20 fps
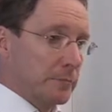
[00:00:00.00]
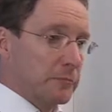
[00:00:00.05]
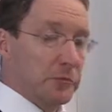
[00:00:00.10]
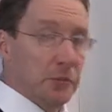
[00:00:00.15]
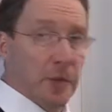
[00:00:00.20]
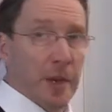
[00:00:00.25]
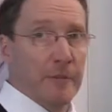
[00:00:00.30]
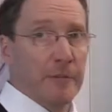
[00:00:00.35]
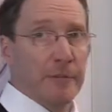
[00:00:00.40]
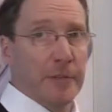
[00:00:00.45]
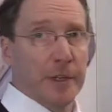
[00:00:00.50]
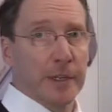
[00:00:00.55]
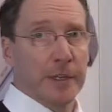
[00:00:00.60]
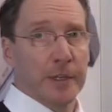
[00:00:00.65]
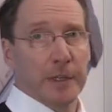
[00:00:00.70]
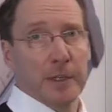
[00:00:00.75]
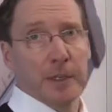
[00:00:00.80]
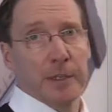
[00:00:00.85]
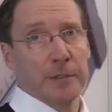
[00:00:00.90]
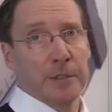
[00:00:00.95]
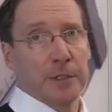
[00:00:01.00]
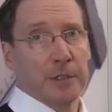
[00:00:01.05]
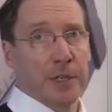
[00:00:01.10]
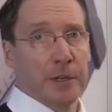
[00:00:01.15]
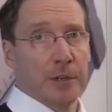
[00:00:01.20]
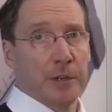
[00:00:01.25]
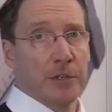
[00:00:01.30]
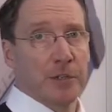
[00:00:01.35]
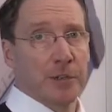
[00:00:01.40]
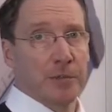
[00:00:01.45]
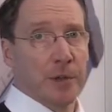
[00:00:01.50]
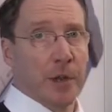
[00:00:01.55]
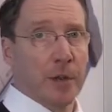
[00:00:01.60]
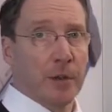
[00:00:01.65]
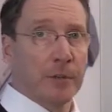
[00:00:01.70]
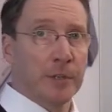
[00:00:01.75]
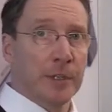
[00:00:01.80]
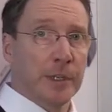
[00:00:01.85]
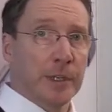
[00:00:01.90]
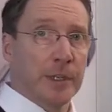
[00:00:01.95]
traffic in the near
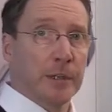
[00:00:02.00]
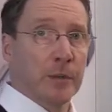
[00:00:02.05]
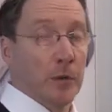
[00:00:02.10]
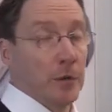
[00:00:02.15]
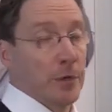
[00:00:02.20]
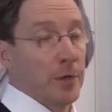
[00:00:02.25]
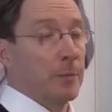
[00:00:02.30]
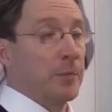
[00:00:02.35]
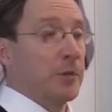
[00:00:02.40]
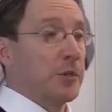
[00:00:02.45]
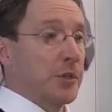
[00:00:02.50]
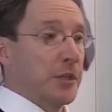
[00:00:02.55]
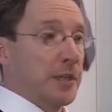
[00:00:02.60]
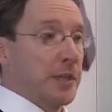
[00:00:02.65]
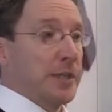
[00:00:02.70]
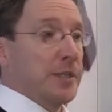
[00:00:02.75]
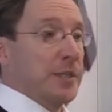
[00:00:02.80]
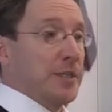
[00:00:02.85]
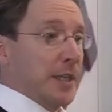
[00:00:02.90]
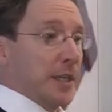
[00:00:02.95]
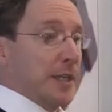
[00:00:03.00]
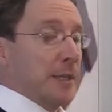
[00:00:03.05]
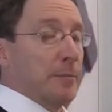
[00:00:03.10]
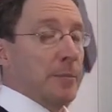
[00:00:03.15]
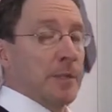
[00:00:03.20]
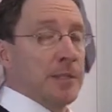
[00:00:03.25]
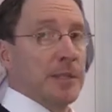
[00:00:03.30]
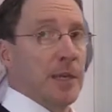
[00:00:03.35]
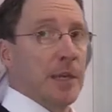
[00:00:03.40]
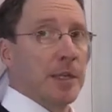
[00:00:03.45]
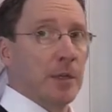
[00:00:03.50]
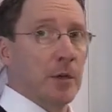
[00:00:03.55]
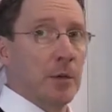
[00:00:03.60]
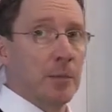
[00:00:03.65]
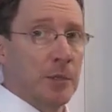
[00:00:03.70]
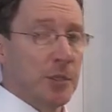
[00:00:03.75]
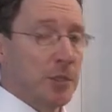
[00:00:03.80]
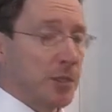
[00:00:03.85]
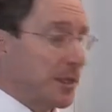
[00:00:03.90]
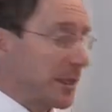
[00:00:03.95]
surrounding or a machine standing beside our
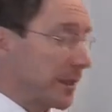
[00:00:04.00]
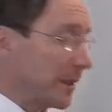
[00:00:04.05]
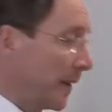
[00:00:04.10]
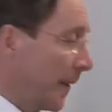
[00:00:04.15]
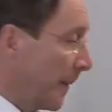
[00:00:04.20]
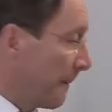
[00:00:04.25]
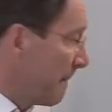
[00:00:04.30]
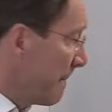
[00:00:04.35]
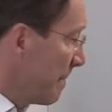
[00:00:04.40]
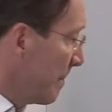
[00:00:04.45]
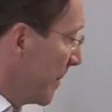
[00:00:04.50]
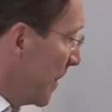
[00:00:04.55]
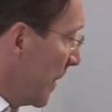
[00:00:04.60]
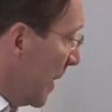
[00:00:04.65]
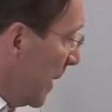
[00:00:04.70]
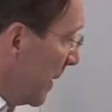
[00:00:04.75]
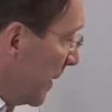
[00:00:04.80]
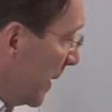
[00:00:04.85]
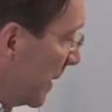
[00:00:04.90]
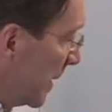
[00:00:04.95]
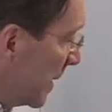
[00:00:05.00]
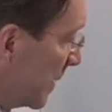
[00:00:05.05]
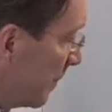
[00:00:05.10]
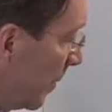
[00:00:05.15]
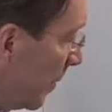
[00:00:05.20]
machine. Then it's